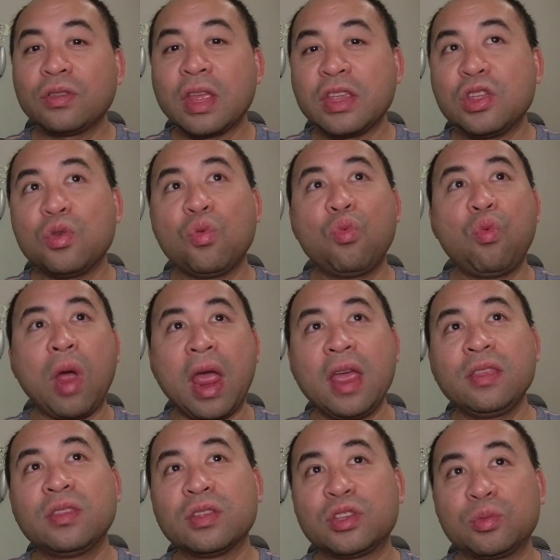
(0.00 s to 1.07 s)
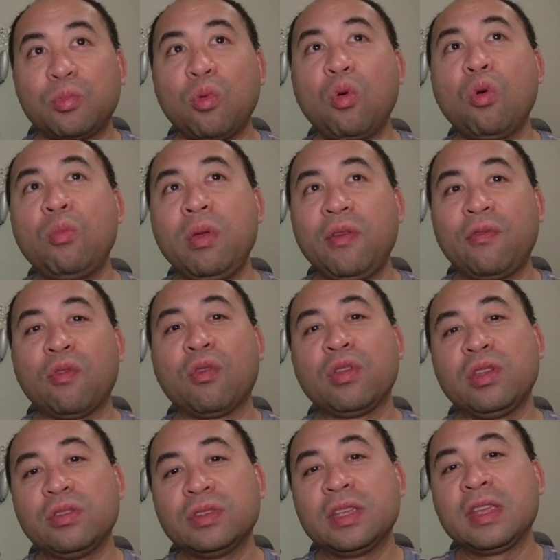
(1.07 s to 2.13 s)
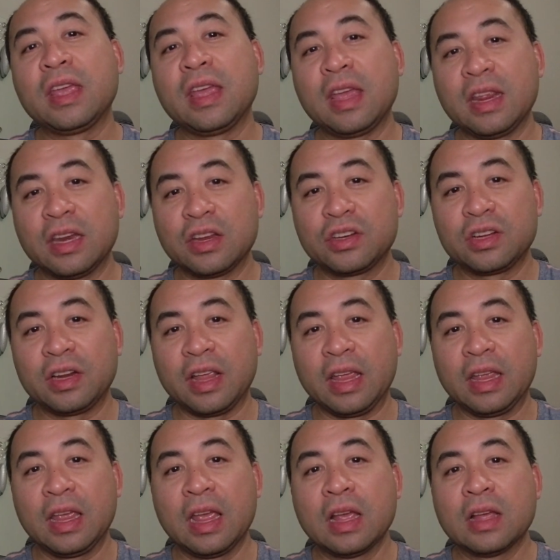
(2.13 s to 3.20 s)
that you weigh the spool before using it initially.